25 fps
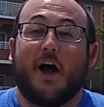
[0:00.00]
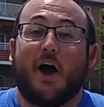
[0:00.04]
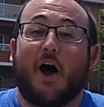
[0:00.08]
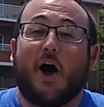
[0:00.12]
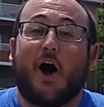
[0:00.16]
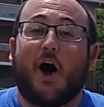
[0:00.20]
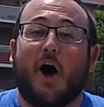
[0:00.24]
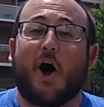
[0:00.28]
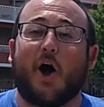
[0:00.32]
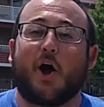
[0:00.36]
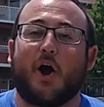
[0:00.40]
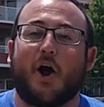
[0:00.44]

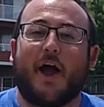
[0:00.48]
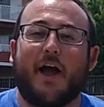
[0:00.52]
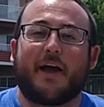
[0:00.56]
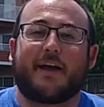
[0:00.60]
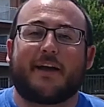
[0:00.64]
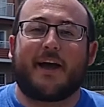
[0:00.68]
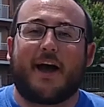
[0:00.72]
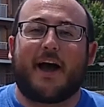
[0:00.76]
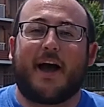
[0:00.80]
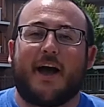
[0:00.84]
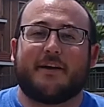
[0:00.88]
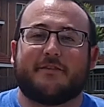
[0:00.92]
All right,
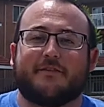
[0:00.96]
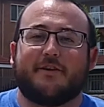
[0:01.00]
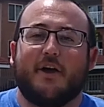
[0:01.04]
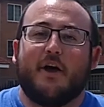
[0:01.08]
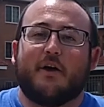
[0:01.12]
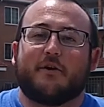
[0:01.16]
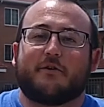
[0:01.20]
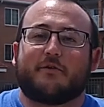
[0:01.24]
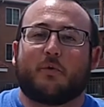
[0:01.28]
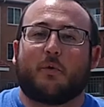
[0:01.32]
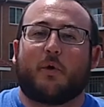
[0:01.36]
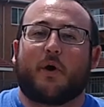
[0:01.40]
guys,
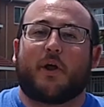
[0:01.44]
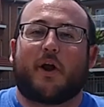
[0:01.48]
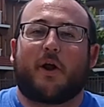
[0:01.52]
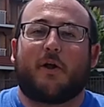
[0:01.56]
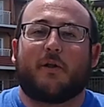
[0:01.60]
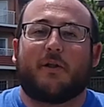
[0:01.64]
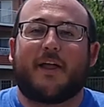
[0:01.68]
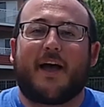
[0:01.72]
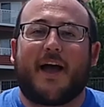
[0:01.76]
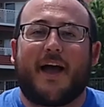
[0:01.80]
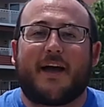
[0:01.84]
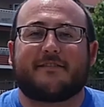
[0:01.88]
so on our
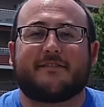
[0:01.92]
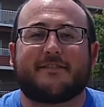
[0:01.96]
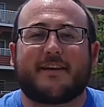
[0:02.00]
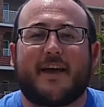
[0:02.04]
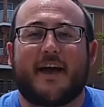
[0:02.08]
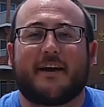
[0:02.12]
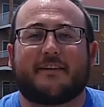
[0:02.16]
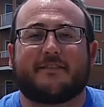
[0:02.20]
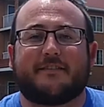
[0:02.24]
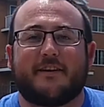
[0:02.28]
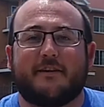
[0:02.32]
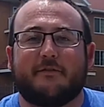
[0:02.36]
last
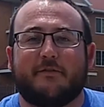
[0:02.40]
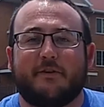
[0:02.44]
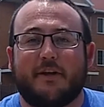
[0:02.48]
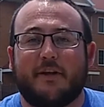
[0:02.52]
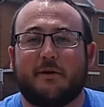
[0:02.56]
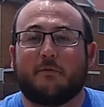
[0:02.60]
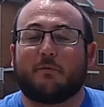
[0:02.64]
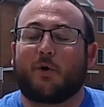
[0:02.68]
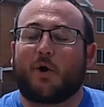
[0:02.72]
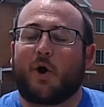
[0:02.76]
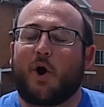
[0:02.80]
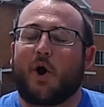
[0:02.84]
activity,
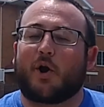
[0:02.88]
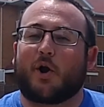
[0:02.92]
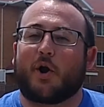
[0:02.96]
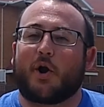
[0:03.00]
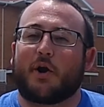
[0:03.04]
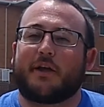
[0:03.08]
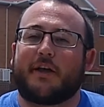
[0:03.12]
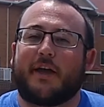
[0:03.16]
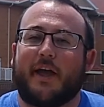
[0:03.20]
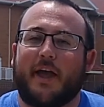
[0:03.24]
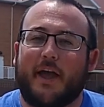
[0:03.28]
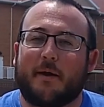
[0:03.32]
we're on our
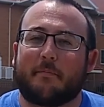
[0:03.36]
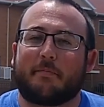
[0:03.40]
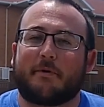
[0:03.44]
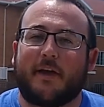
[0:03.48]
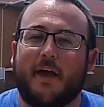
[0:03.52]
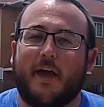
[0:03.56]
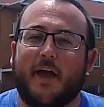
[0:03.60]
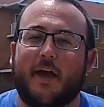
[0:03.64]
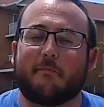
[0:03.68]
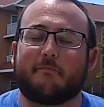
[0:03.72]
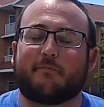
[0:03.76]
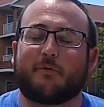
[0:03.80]
camp
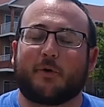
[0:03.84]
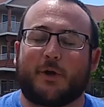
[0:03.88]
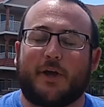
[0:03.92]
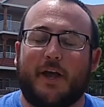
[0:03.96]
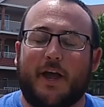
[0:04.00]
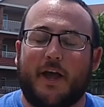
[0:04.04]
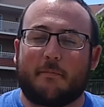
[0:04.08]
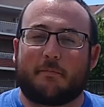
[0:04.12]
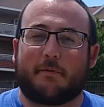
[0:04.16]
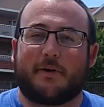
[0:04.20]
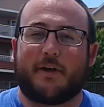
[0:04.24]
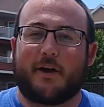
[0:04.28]
game for
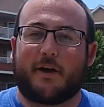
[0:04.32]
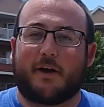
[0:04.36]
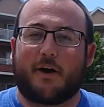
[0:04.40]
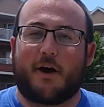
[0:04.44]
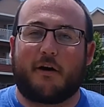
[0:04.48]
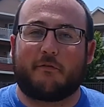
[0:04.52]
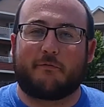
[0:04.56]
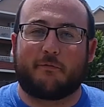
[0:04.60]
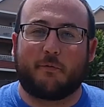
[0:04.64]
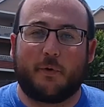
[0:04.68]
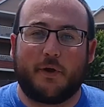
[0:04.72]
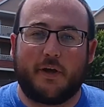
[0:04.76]
Camp
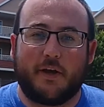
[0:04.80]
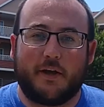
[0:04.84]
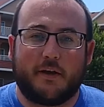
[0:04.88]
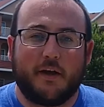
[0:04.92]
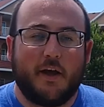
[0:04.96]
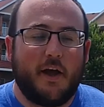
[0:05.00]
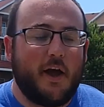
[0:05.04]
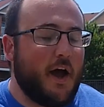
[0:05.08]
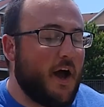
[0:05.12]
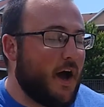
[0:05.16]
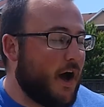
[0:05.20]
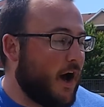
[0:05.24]
Kickoff Week.
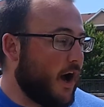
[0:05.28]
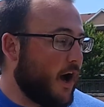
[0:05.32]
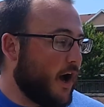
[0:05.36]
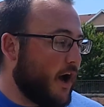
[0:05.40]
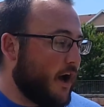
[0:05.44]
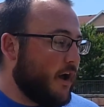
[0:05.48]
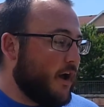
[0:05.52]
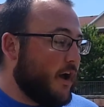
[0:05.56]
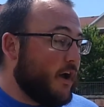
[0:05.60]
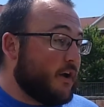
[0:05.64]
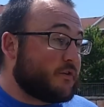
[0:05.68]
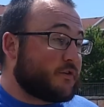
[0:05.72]

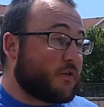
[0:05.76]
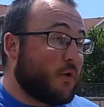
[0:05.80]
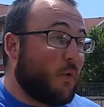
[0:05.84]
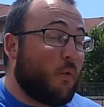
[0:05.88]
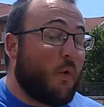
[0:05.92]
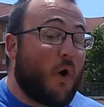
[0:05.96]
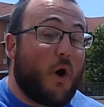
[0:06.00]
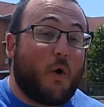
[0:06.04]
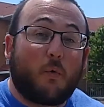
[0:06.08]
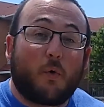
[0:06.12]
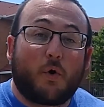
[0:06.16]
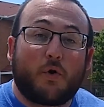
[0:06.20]
So
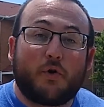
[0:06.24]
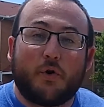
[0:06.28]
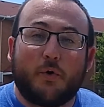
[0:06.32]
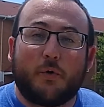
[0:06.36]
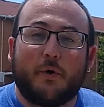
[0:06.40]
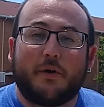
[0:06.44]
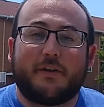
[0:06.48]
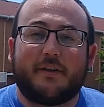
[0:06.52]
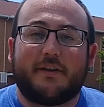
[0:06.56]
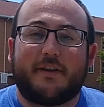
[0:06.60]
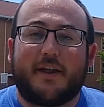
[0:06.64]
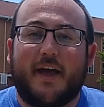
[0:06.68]
what we're
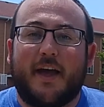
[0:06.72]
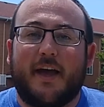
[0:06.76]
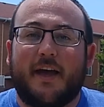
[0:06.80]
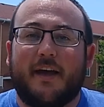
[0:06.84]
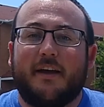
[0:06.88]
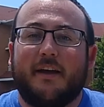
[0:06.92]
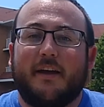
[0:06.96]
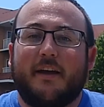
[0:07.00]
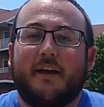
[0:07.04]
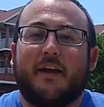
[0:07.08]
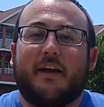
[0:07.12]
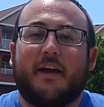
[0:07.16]
doing today
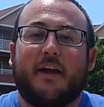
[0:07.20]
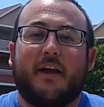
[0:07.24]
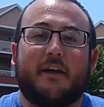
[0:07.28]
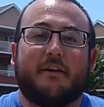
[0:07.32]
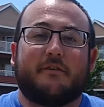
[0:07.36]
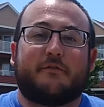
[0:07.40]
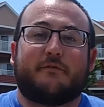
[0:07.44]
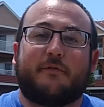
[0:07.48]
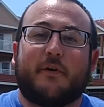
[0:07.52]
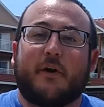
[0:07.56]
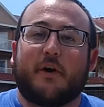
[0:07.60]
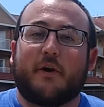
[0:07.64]
is
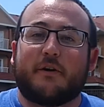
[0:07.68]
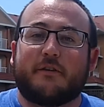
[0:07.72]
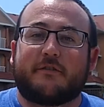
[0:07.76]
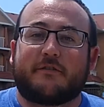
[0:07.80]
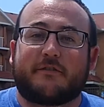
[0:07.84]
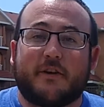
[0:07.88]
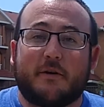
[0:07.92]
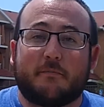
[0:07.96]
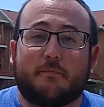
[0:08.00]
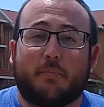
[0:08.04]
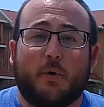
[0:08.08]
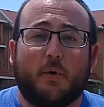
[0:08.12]
very
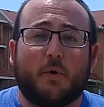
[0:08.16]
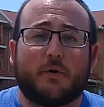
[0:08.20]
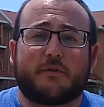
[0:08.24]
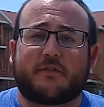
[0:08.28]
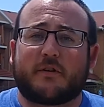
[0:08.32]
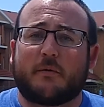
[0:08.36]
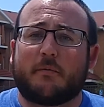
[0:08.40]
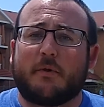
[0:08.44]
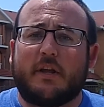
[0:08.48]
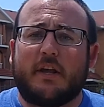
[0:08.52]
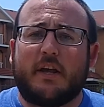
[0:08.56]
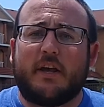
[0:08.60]
simple. It's
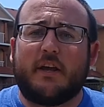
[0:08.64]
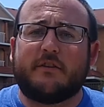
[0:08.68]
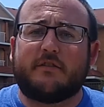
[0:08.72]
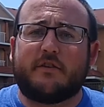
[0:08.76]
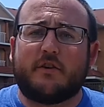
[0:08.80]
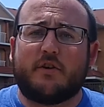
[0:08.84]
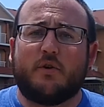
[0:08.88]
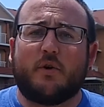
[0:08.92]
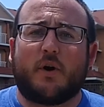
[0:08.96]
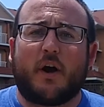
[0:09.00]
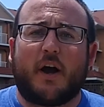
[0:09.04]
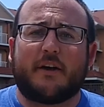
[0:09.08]
something easy
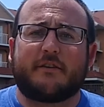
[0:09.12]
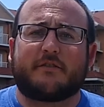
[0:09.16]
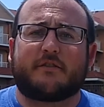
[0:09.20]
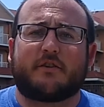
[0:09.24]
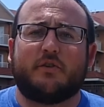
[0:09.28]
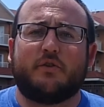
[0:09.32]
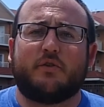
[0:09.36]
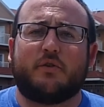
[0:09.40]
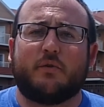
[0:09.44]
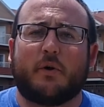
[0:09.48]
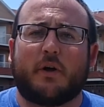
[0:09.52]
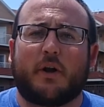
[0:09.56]
you guys can
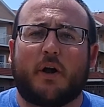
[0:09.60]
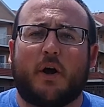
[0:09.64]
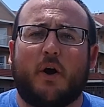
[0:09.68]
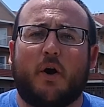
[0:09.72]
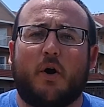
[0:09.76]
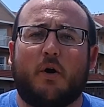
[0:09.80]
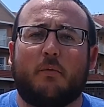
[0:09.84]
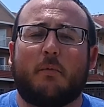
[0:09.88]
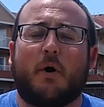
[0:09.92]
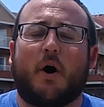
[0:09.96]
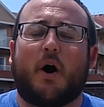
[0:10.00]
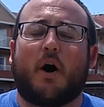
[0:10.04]
do at
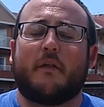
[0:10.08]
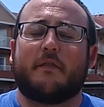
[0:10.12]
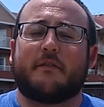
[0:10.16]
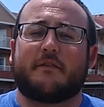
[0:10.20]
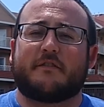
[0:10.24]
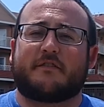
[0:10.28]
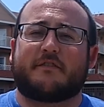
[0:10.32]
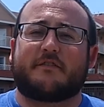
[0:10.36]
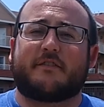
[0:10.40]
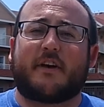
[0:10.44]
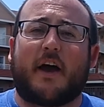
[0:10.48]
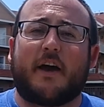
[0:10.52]
home. On the
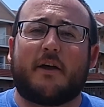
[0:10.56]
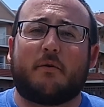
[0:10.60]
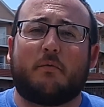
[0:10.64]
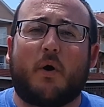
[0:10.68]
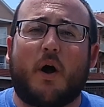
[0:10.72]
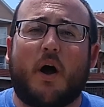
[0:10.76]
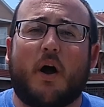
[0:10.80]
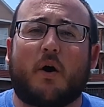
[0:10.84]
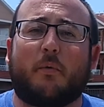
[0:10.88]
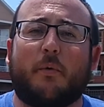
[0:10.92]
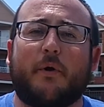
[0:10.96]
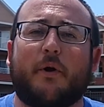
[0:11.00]

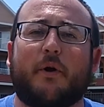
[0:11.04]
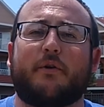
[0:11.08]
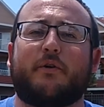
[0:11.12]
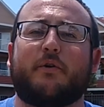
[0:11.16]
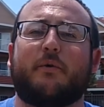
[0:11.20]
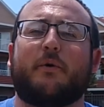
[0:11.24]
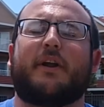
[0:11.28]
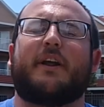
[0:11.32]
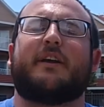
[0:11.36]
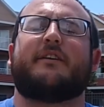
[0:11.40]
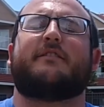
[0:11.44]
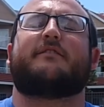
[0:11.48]
sidewalk, we are
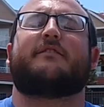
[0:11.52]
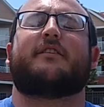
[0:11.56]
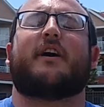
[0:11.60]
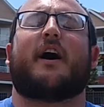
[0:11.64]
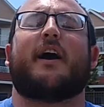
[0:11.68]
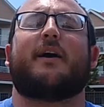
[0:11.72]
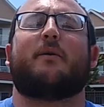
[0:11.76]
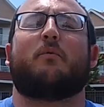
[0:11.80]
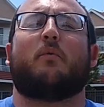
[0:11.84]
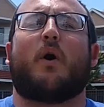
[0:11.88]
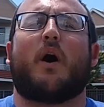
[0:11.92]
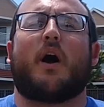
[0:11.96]
doing a
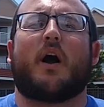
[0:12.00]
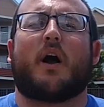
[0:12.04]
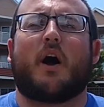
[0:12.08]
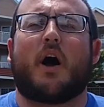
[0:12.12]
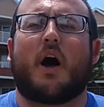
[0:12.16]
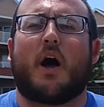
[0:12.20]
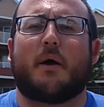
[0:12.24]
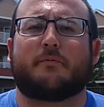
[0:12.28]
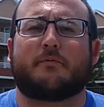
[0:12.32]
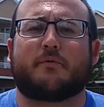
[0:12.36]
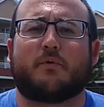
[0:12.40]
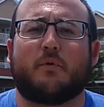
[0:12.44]
sidewalk
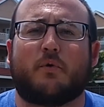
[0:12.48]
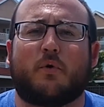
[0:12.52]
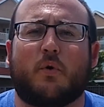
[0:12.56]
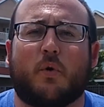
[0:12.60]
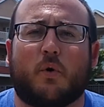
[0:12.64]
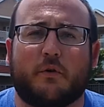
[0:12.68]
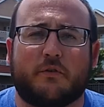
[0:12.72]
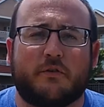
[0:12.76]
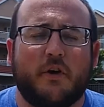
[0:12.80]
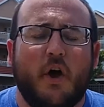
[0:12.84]
obstacle course.